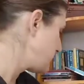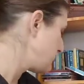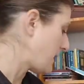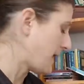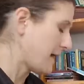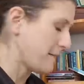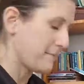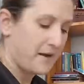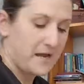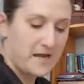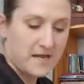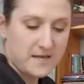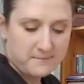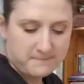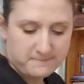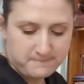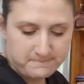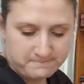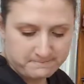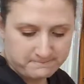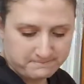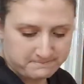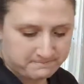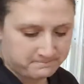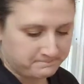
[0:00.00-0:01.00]
bye
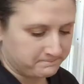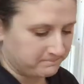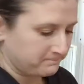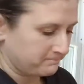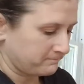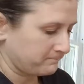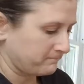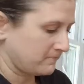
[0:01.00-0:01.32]
bye.